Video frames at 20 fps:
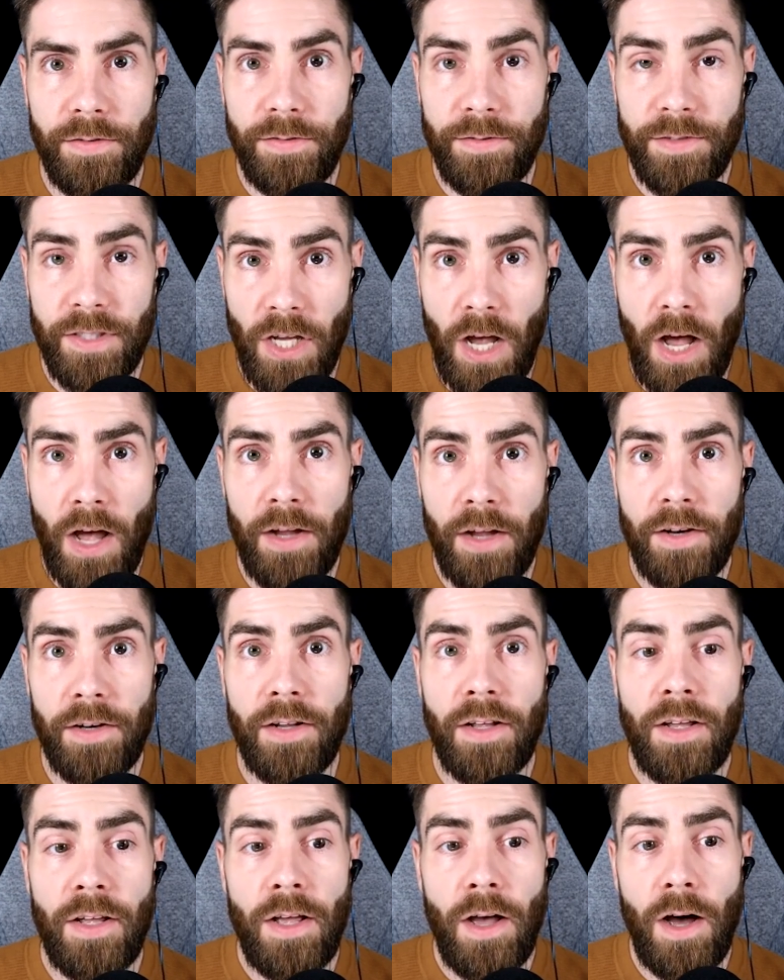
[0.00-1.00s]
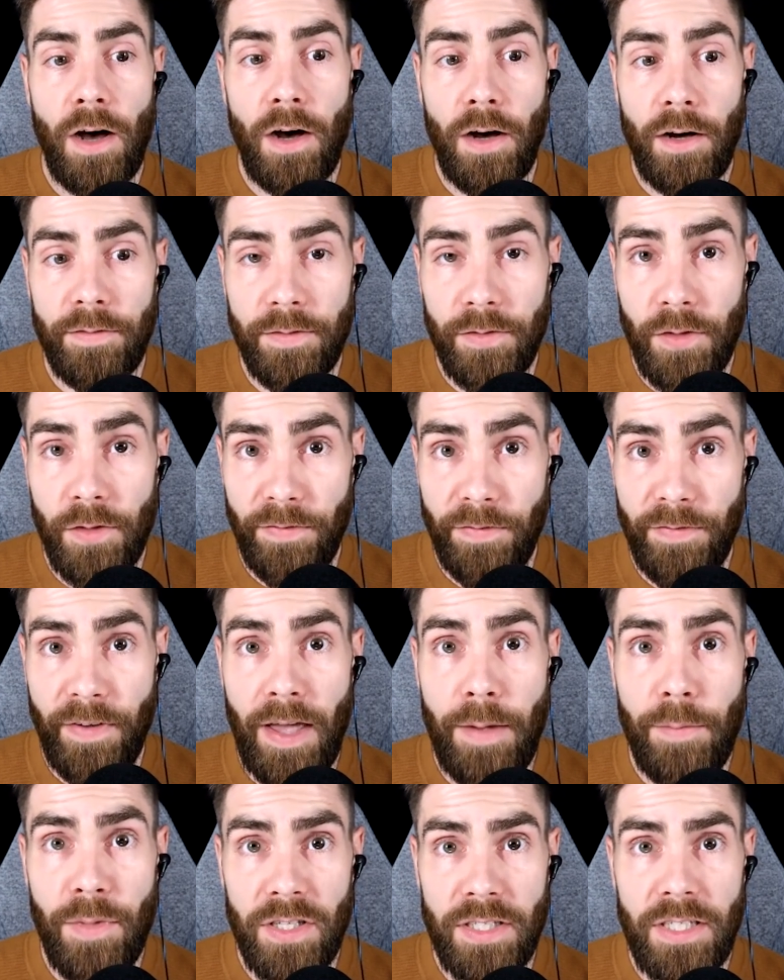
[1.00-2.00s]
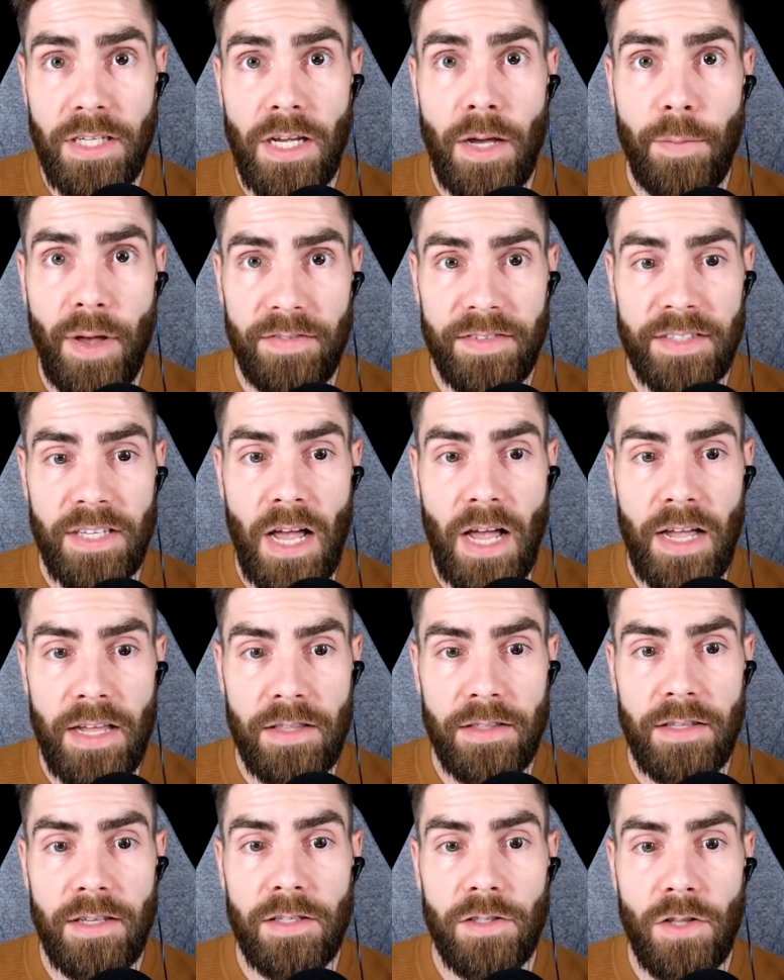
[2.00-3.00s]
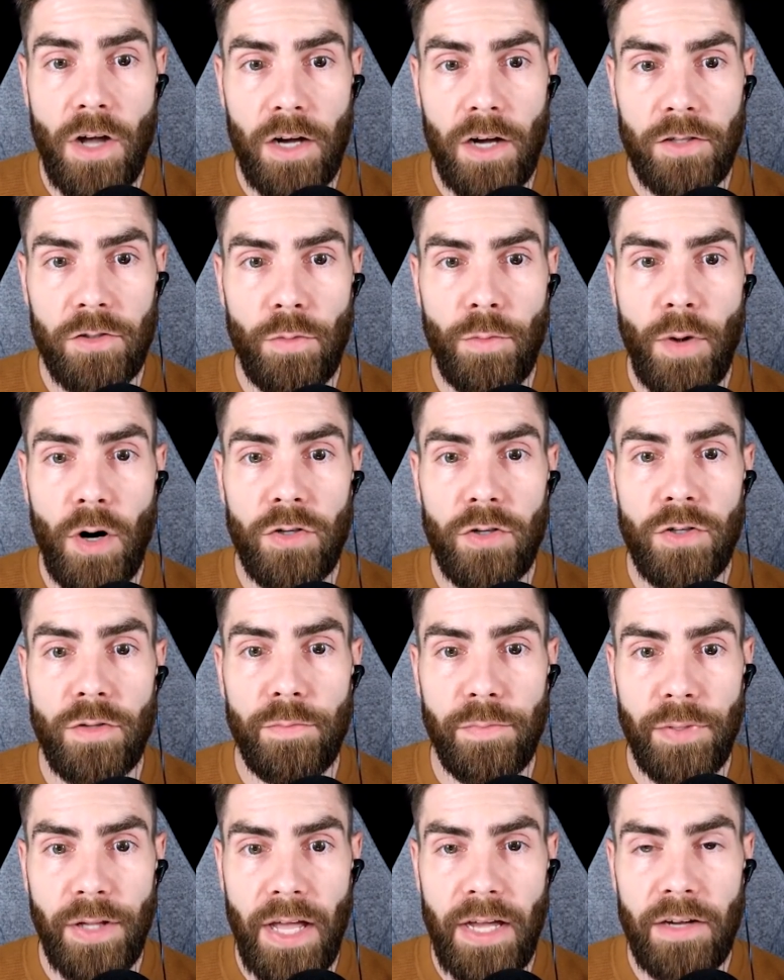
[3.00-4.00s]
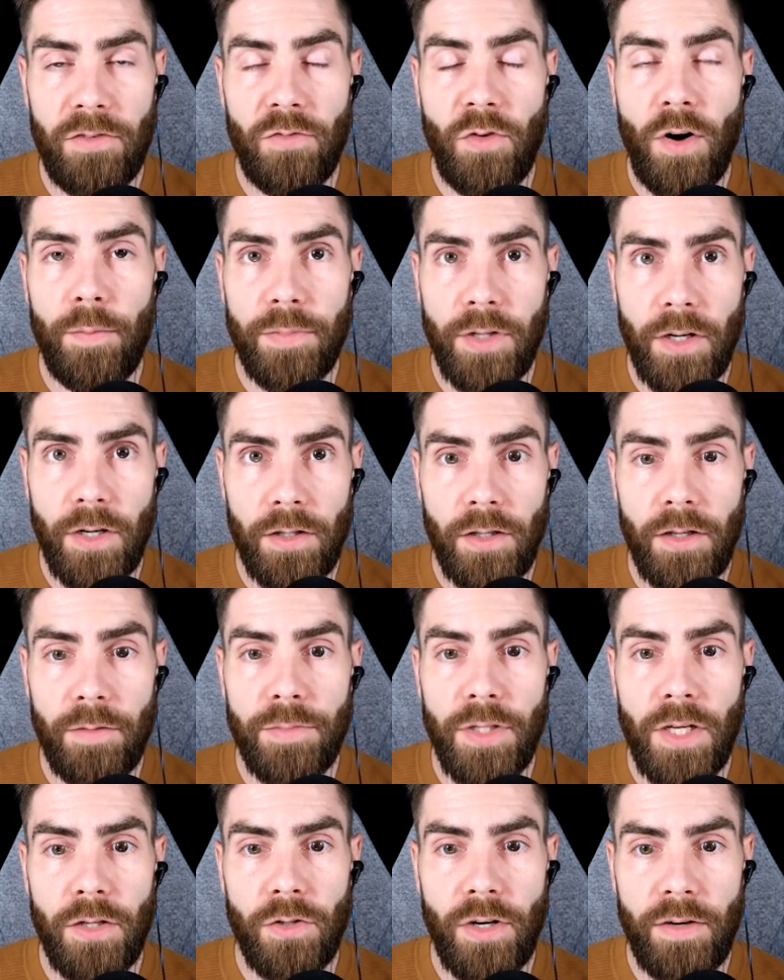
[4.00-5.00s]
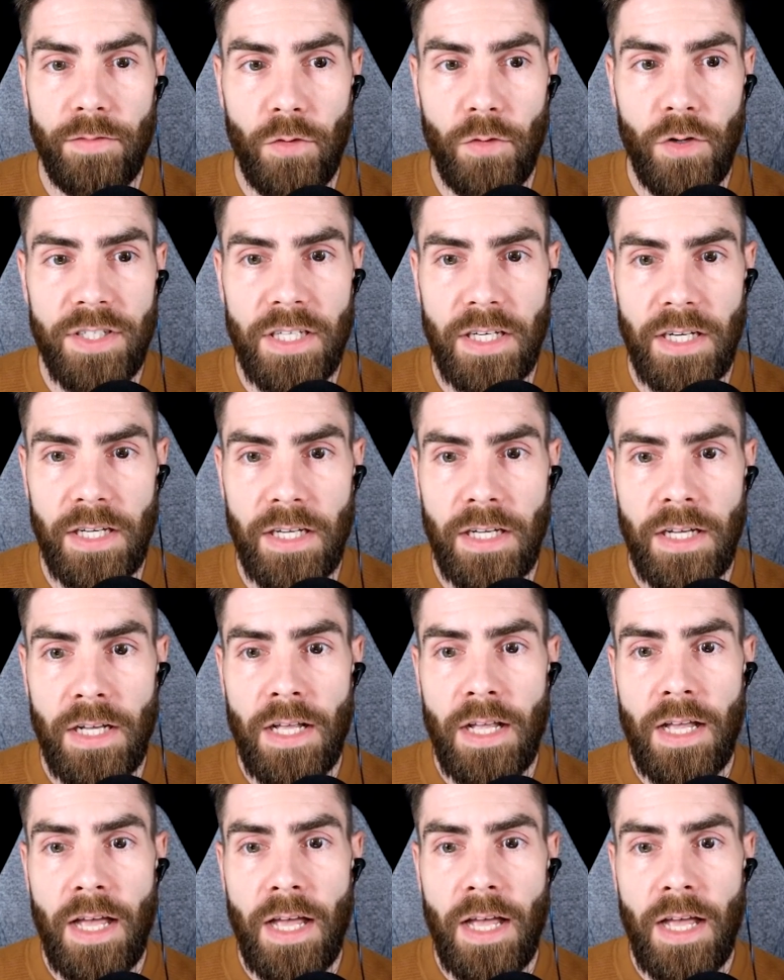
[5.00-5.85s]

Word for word: son of the famous EMF scientist Dr. Martin Blank from Columbia University.